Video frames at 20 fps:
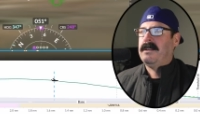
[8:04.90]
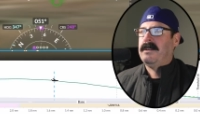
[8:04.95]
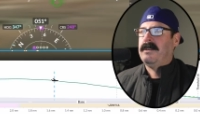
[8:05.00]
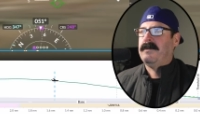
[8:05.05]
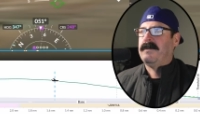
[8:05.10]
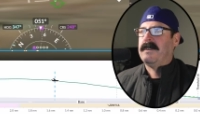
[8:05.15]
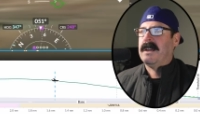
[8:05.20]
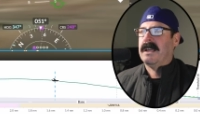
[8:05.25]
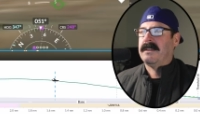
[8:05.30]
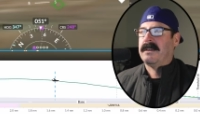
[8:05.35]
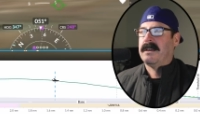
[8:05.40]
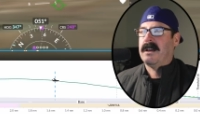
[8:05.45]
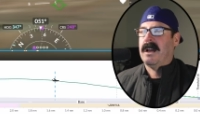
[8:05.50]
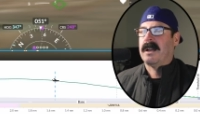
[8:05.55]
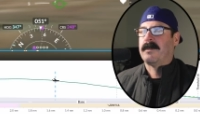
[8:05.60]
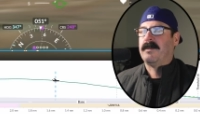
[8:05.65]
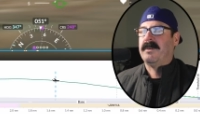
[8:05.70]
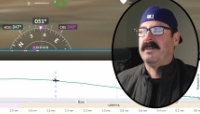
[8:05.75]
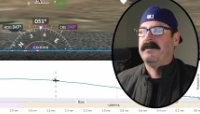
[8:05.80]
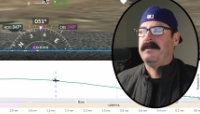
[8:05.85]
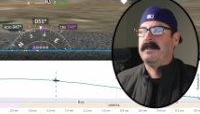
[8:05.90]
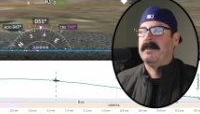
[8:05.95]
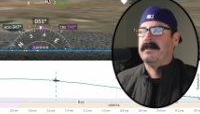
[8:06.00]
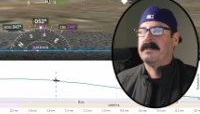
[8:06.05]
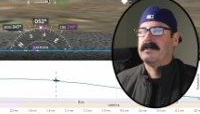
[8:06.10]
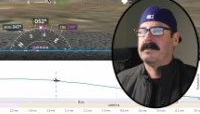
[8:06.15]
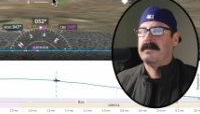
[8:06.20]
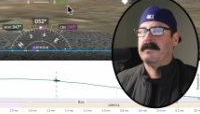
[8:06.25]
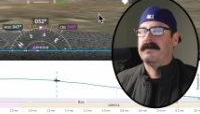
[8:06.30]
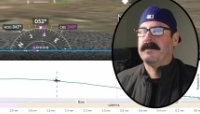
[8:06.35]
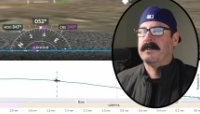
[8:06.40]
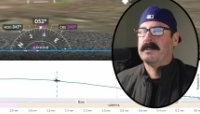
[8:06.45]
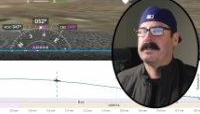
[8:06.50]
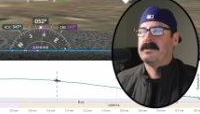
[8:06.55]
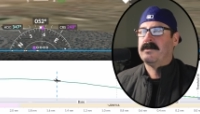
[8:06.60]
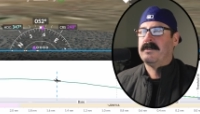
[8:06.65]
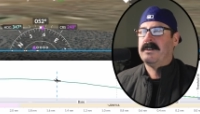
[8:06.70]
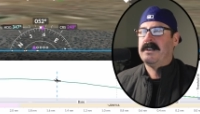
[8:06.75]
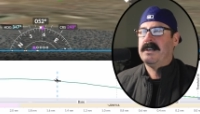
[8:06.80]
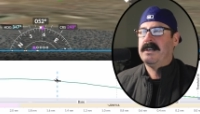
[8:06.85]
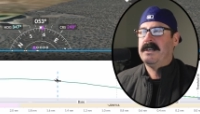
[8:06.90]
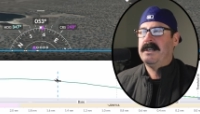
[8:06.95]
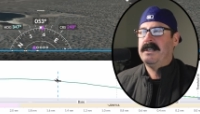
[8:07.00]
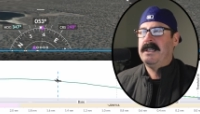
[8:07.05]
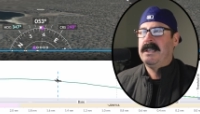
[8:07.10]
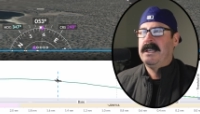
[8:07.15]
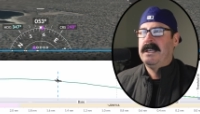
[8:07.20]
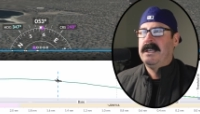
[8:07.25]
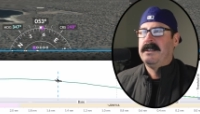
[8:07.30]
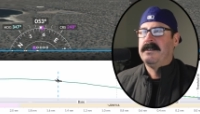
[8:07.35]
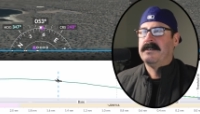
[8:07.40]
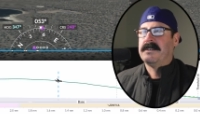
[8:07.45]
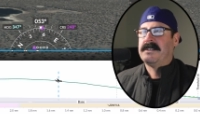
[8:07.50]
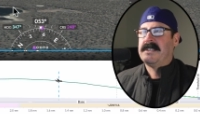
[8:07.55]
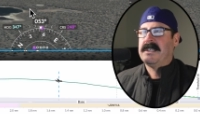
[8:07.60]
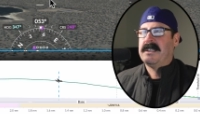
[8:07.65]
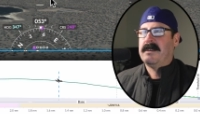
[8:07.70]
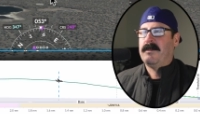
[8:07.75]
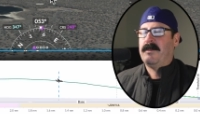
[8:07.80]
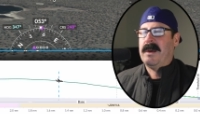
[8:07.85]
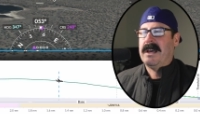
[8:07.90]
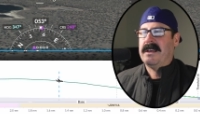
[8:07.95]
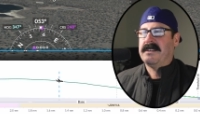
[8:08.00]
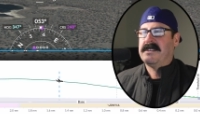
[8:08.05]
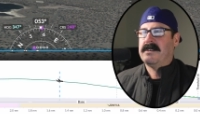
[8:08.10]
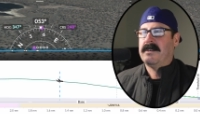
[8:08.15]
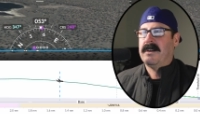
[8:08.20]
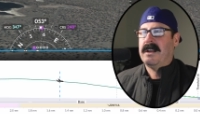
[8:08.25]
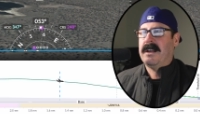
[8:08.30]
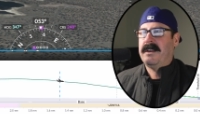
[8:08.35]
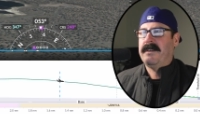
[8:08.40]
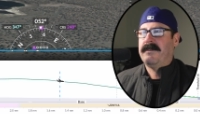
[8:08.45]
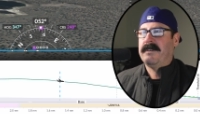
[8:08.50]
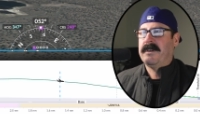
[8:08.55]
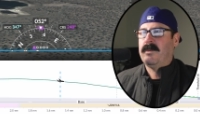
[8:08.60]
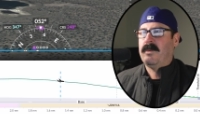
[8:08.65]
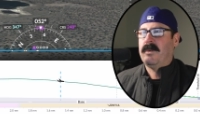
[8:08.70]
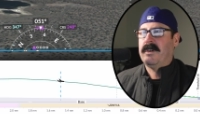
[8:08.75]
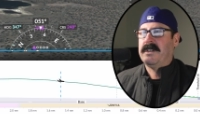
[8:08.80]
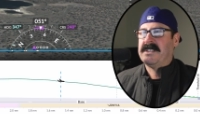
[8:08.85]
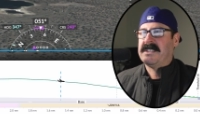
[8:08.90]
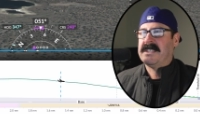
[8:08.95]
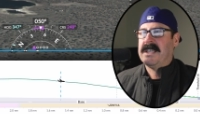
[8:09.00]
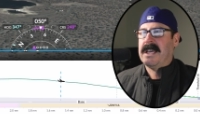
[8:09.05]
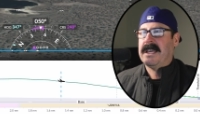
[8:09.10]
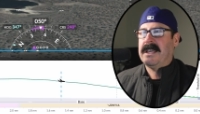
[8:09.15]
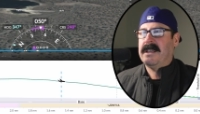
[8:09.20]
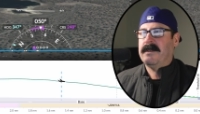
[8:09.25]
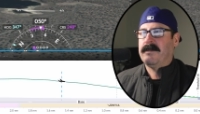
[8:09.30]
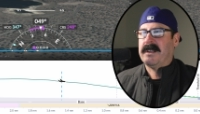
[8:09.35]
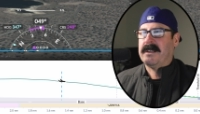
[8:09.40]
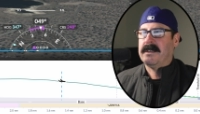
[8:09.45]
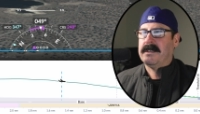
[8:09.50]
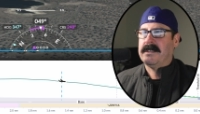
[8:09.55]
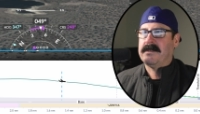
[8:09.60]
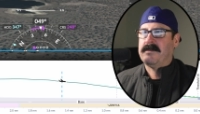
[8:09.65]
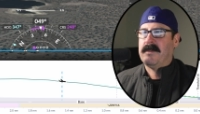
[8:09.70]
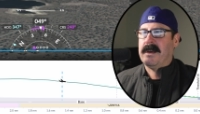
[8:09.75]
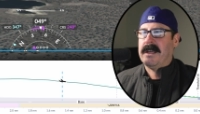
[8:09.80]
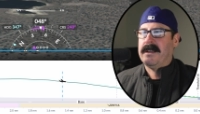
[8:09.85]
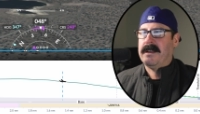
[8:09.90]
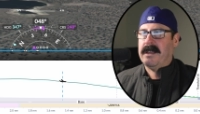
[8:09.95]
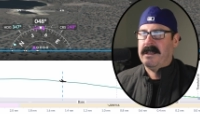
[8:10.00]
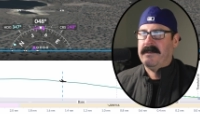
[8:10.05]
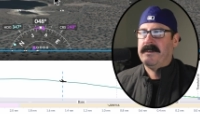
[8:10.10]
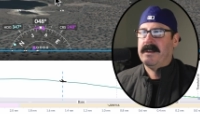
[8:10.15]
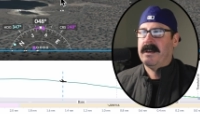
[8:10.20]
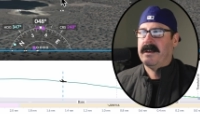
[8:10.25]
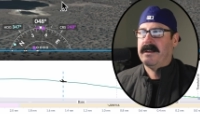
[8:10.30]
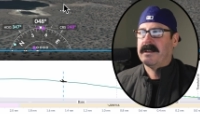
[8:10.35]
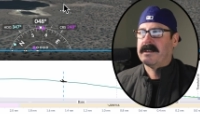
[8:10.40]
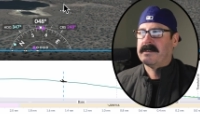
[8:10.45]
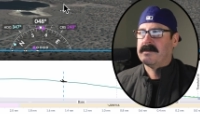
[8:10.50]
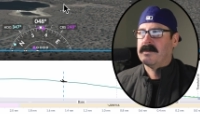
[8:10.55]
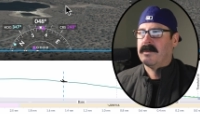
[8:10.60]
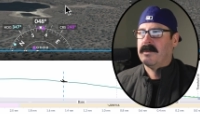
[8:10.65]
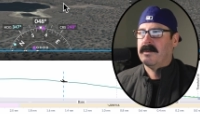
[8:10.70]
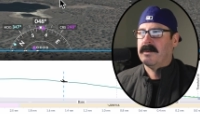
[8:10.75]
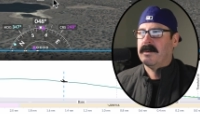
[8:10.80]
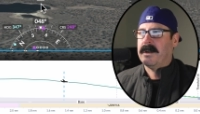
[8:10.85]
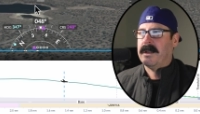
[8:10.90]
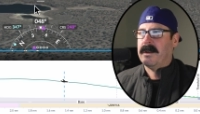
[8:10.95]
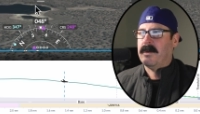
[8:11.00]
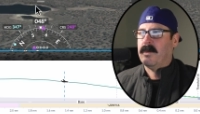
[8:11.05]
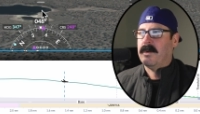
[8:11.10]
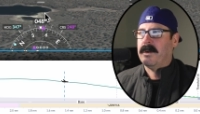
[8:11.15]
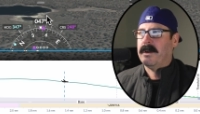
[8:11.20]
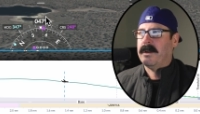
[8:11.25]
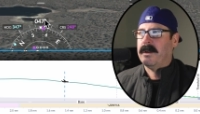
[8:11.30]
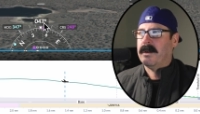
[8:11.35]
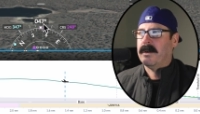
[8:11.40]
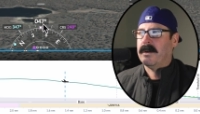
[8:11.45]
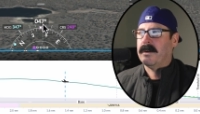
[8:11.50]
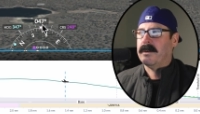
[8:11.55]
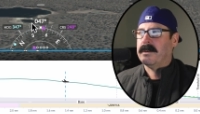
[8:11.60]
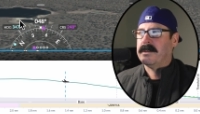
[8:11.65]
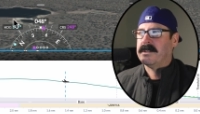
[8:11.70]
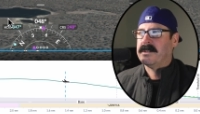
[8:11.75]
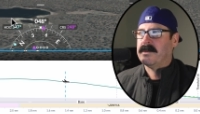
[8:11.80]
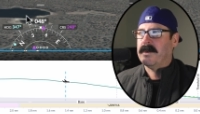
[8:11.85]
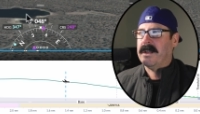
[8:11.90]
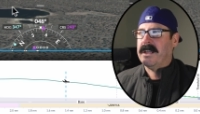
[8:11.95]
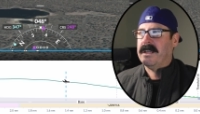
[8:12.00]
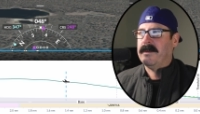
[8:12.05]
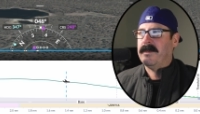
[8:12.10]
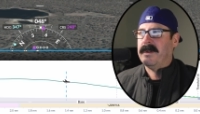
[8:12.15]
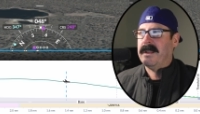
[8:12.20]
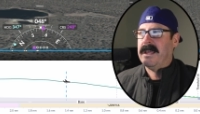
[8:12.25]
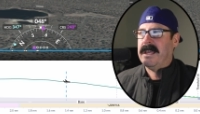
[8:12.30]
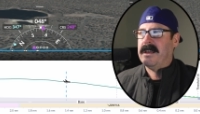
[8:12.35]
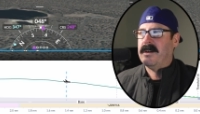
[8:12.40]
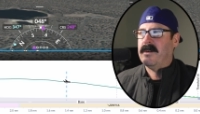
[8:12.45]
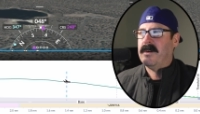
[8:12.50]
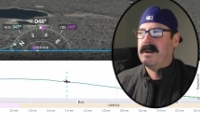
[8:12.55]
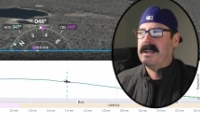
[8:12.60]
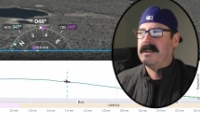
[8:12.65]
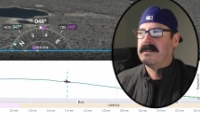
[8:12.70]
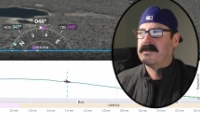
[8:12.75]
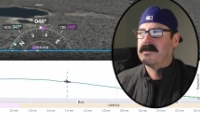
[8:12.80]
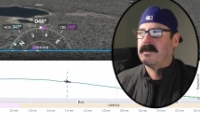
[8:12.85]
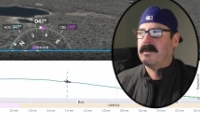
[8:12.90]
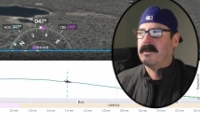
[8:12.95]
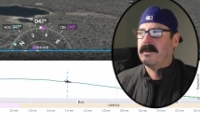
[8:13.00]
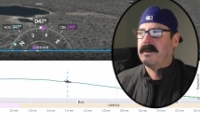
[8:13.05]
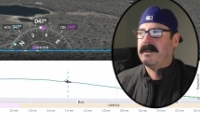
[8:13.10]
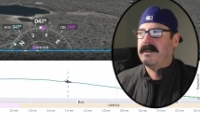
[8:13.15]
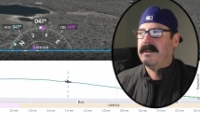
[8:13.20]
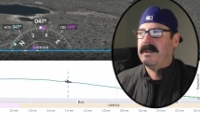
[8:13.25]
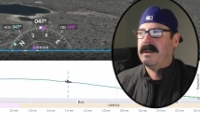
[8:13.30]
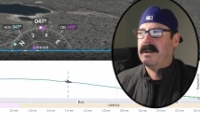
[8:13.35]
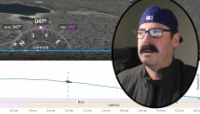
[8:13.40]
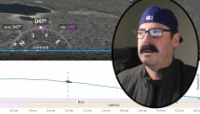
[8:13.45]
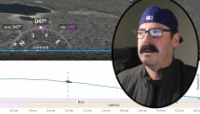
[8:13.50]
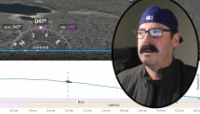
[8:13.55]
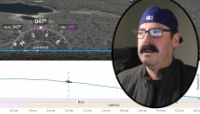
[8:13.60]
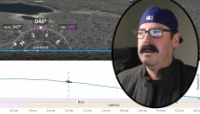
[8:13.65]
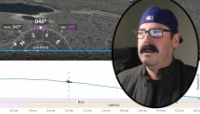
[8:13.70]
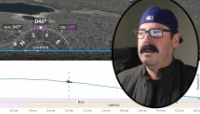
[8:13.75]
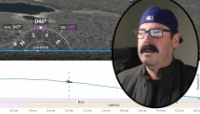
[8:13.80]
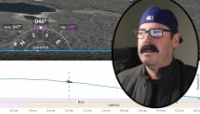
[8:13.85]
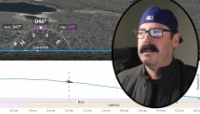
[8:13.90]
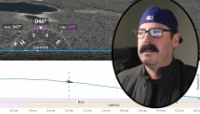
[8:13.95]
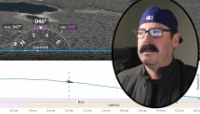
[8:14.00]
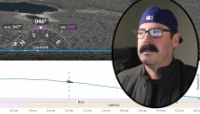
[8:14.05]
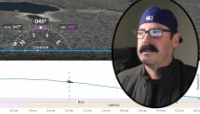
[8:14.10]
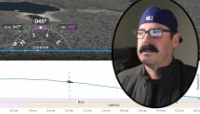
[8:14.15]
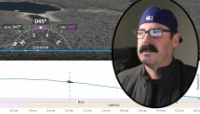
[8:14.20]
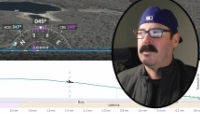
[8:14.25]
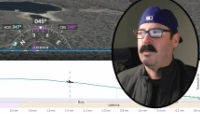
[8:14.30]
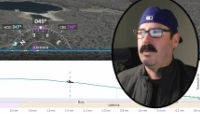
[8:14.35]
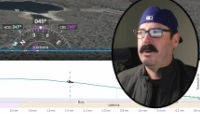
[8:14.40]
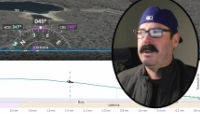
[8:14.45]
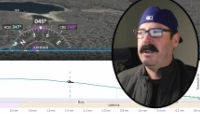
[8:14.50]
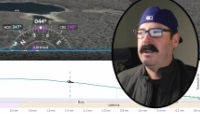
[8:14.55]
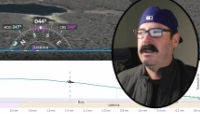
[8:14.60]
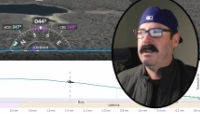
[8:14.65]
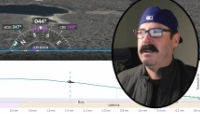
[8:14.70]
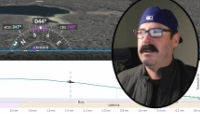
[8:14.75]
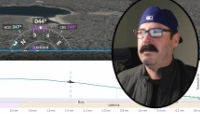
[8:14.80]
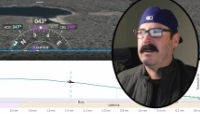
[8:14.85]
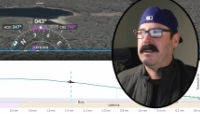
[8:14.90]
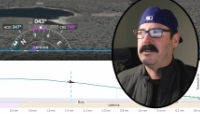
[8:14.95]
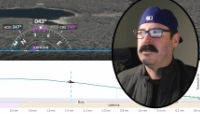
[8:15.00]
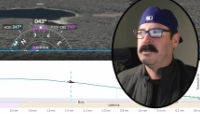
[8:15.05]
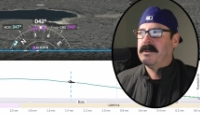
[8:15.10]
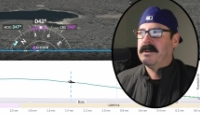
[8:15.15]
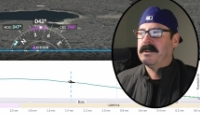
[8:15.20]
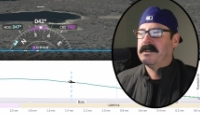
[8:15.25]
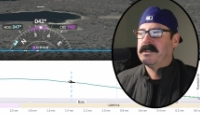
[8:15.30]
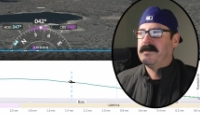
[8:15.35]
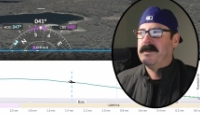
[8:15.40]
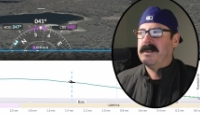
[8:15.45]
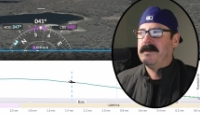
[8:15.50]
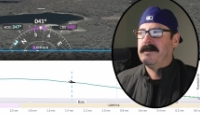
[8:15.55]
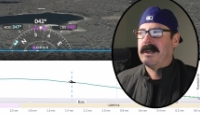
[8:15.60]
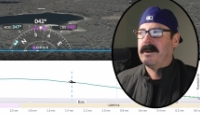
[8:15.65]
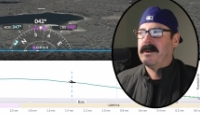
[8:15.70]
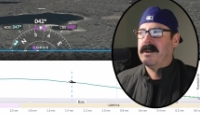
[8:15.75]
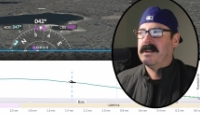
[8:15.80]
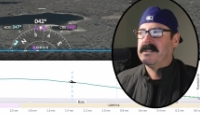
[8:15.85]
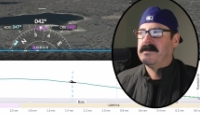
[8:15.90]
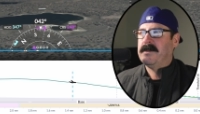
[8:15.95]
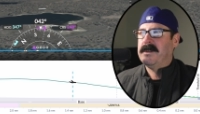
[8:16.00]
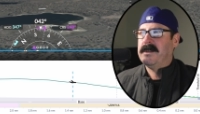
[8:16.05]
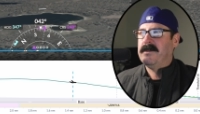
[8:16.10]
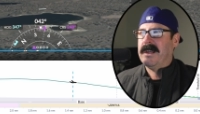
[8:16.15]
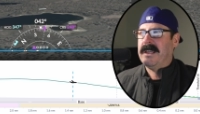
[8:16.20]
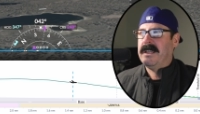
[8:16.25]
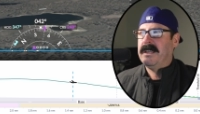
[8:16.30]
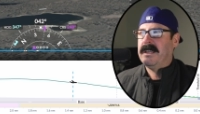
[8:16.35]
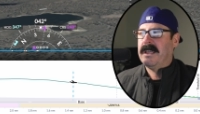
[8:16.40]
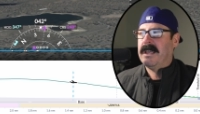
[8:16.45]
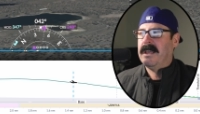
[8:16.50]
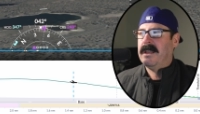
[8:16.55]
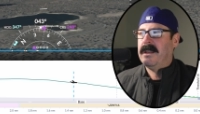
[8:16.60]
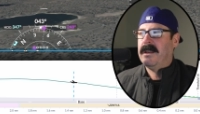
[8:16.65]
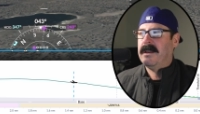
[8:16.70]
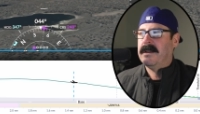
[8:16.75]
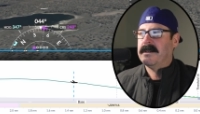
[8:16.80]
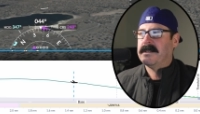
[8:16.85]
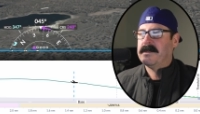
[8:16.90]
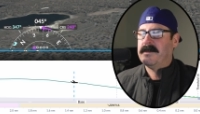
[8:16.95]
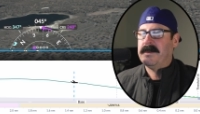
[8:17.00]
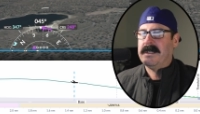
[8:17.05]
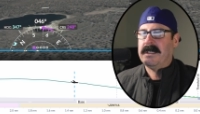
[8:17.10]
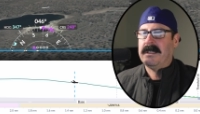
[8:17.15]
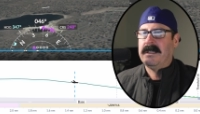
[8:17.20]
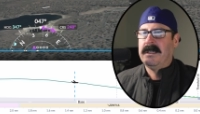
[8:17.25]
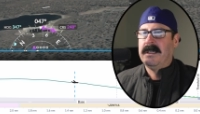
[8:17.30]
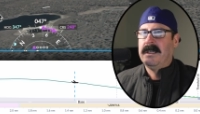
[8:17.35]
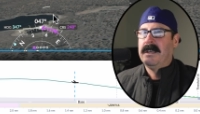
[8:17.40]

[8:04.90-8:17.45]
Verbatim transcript: you've got the cockpit view. So a virtual HUD, you'll see it bouncing around every one second because my avionics record at a one hertz rate, but AOA is recorded there. There's the wind, my true airspeed, my ground speed, my indicated airspeed,